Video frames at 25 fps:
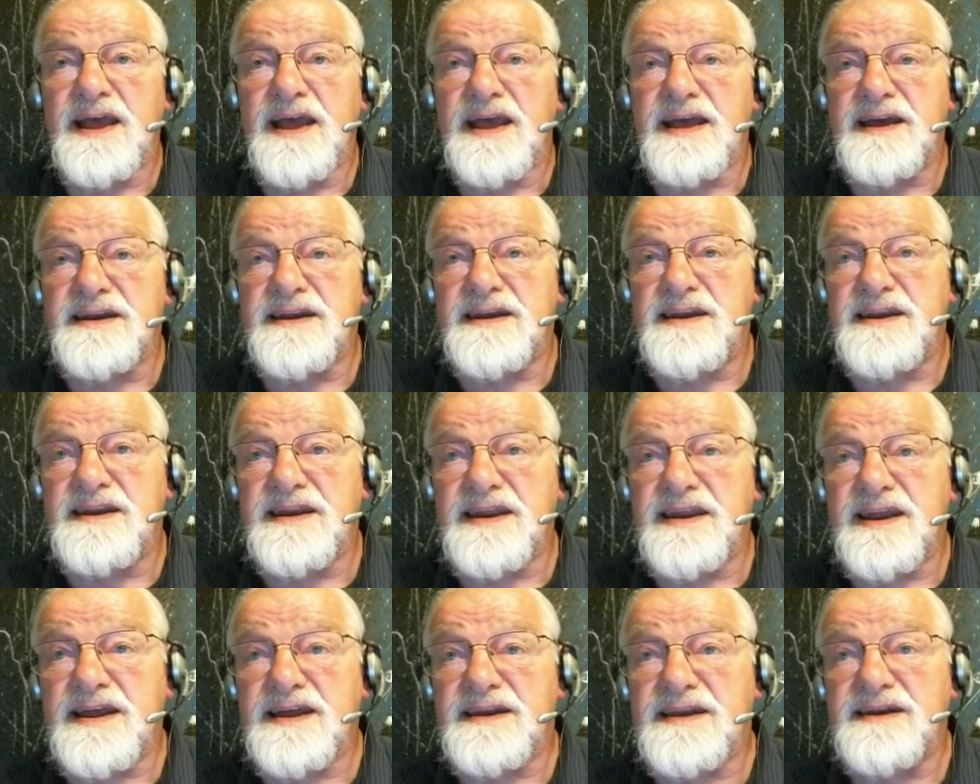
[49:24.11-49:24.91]
and
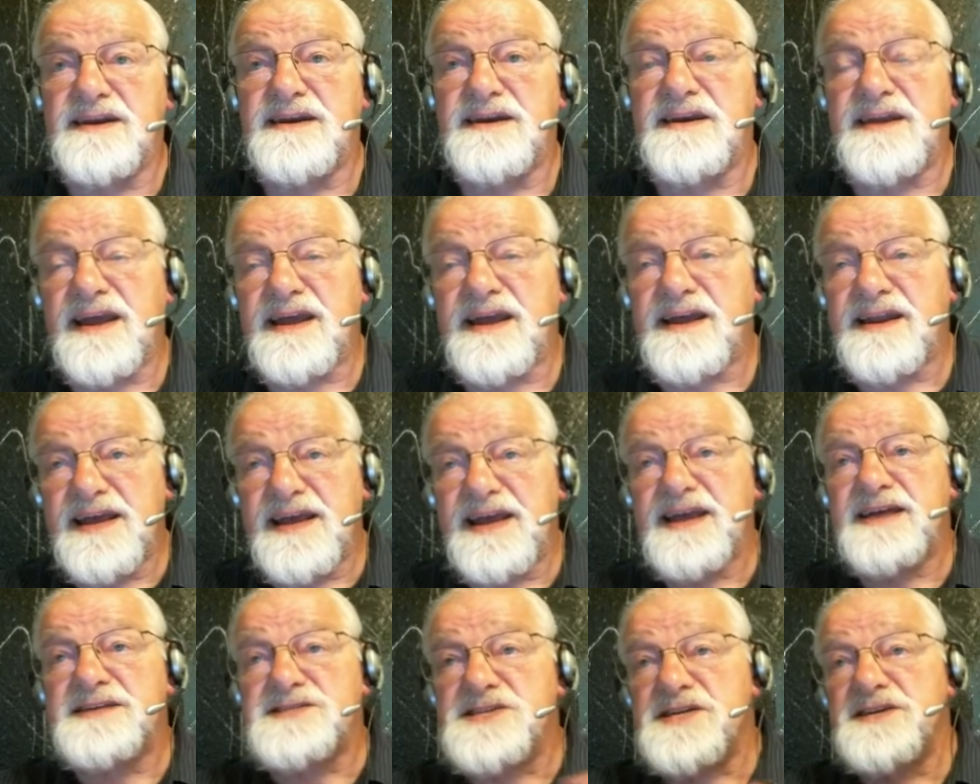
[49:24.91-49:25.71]
and and
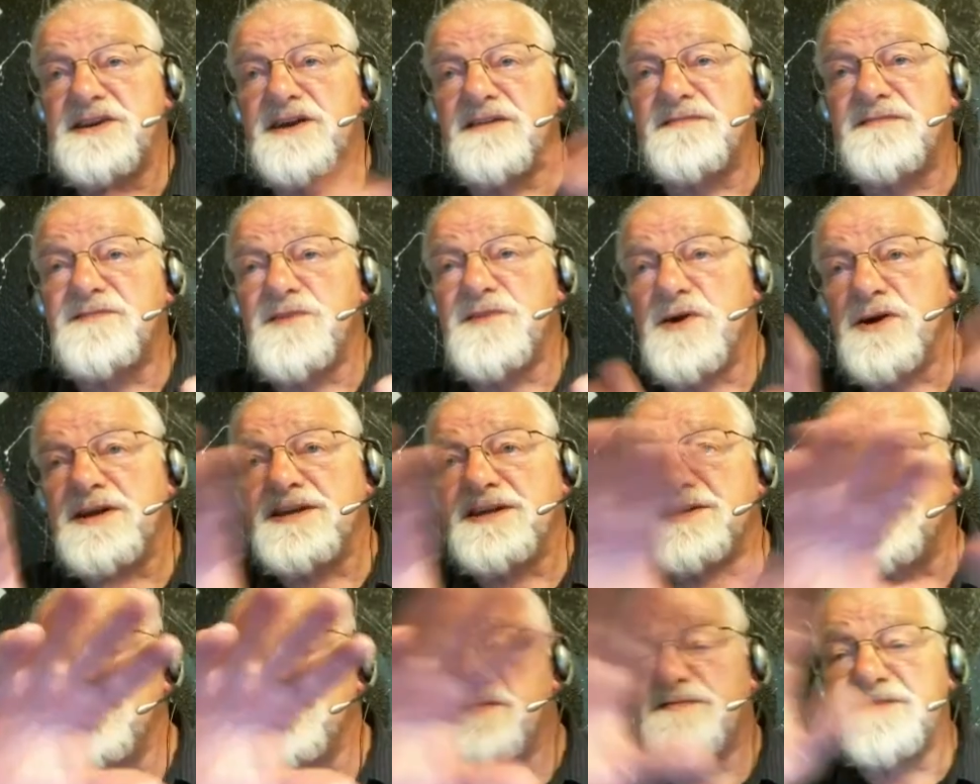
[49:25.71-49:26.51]
has enough
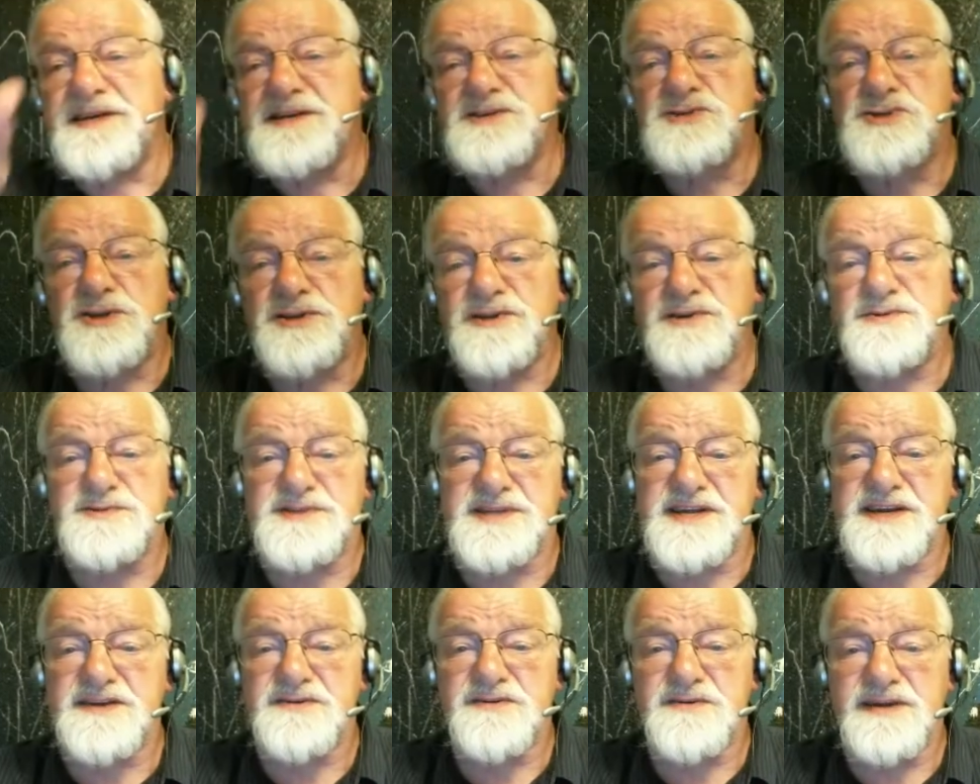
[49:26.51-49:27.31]
knowledge of each of
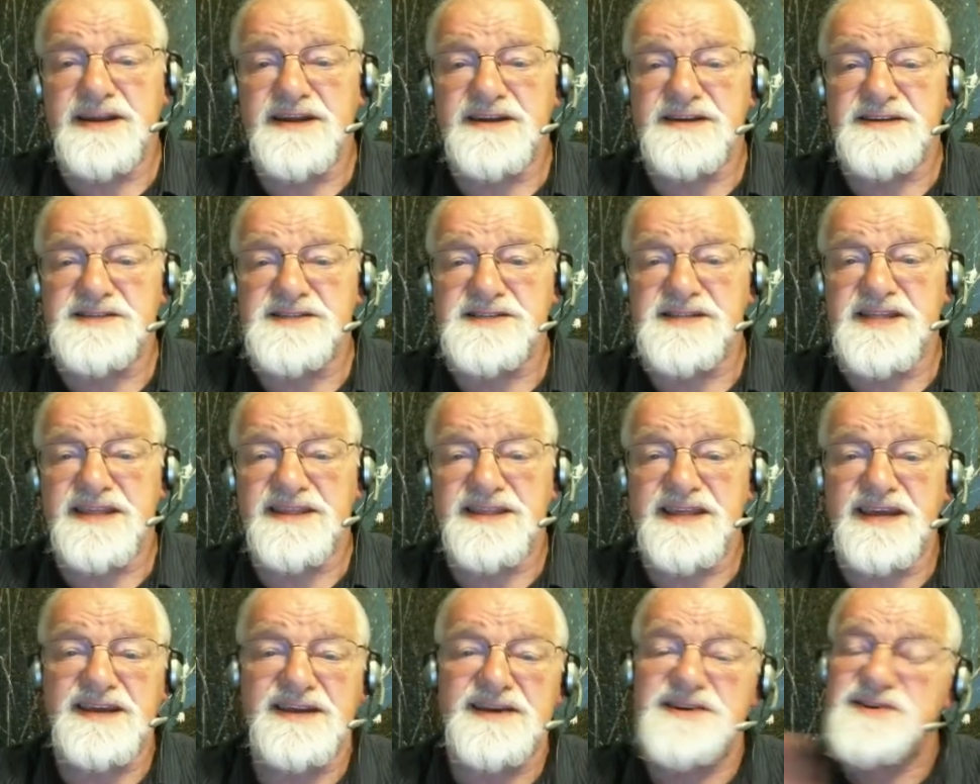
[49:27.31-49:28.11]
those areas
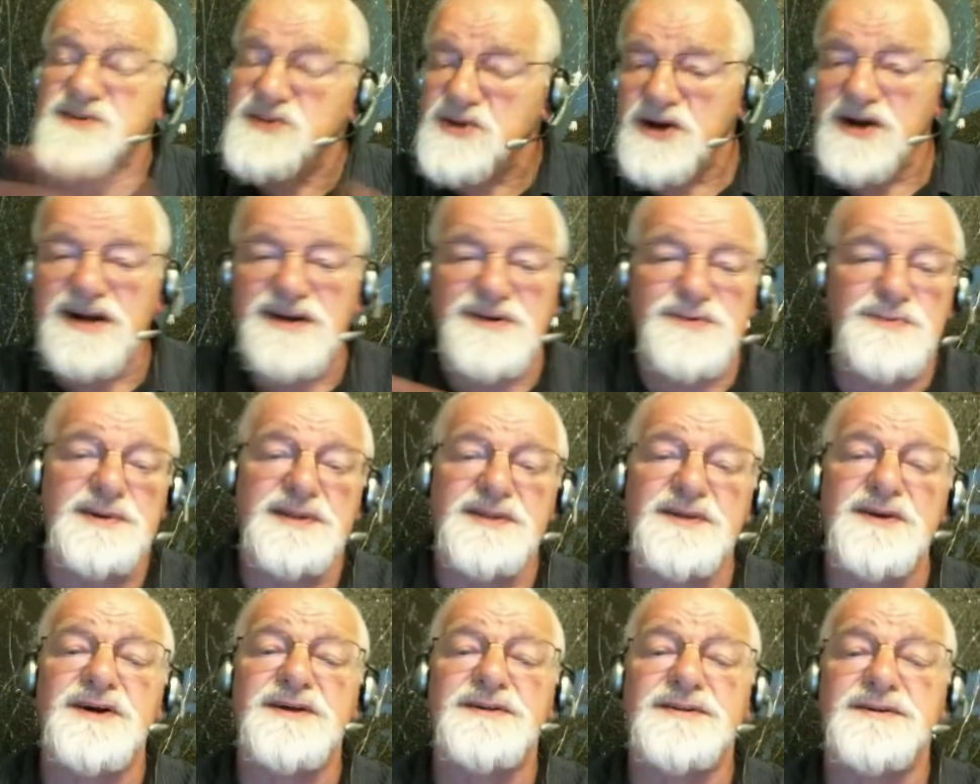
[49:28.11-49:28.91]
that they can talk
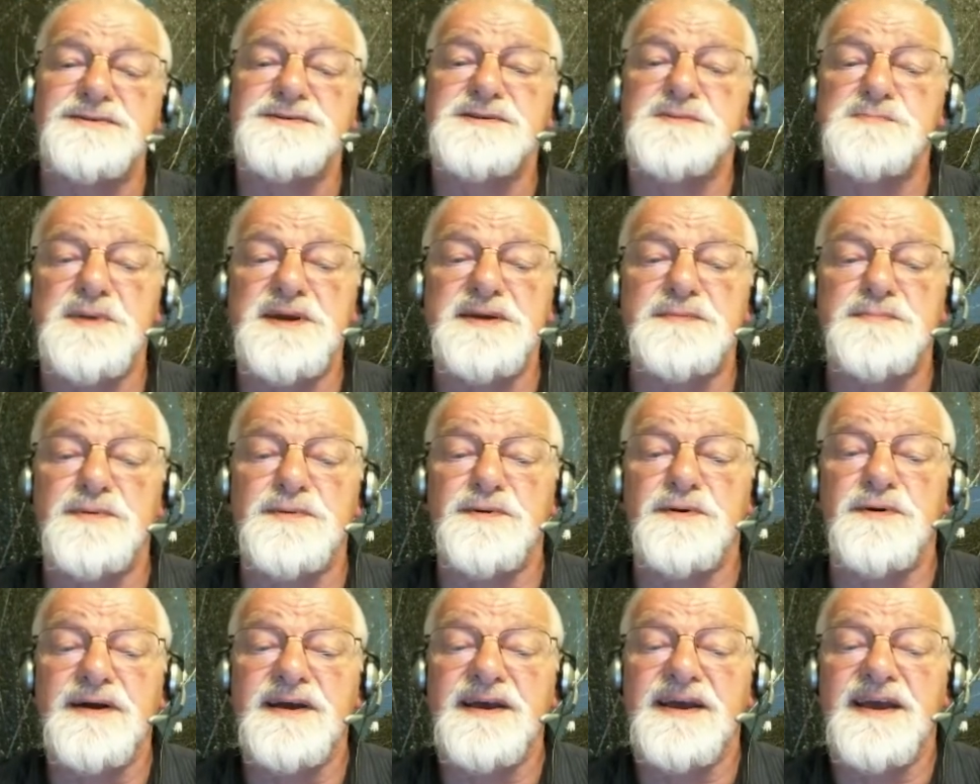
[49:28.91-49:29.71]
with all those
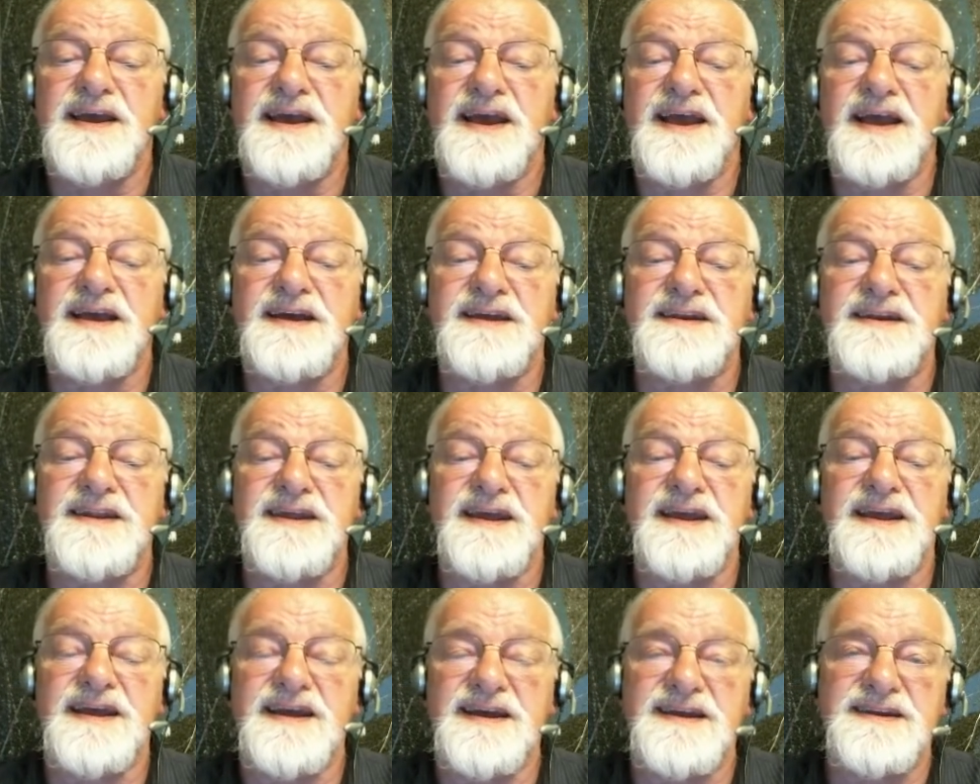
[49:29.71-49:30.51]
people
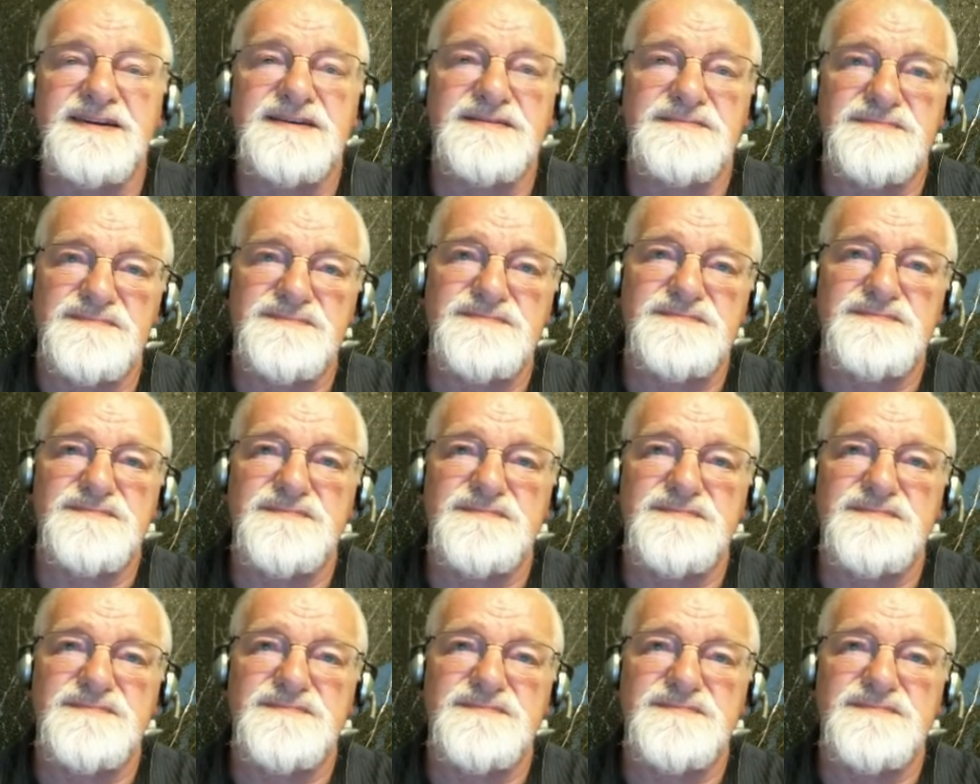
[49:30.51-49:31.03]
and and